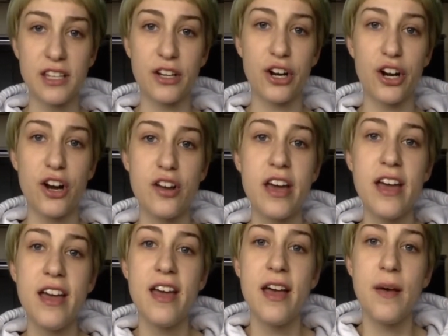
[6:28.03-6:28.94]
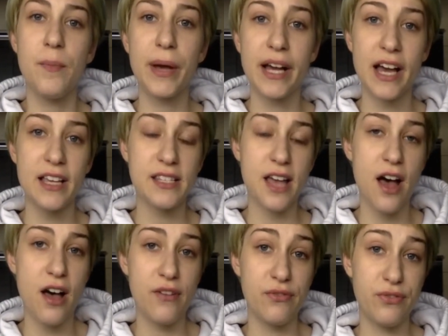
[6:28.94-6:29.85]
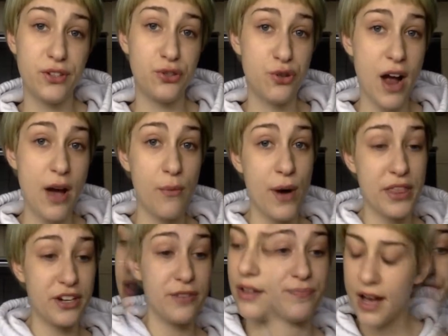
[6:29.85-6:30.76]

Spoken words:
occurred because of the dry weather.